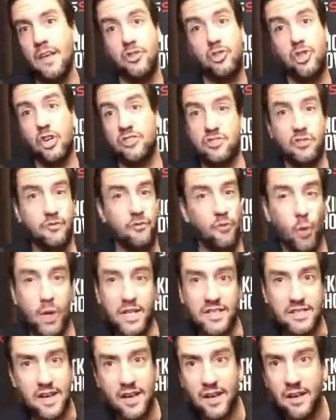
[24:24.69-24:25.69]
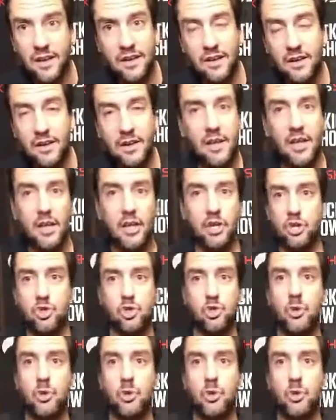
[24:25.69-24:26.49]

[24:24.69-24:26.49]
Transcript: Justin Fuente, could